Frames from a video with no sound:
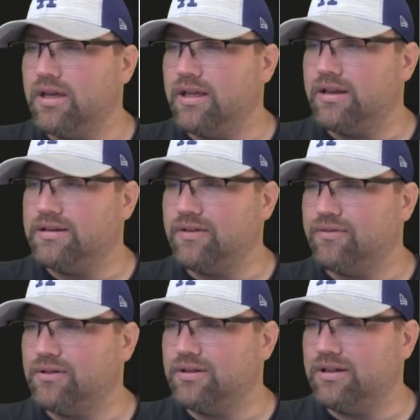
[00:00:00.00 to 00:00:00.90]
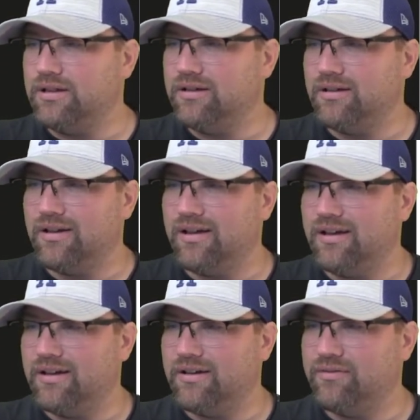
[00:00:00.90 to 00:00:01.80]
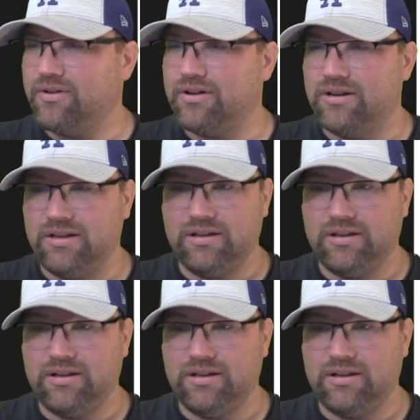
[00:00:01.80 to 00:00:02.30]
definitely very neat.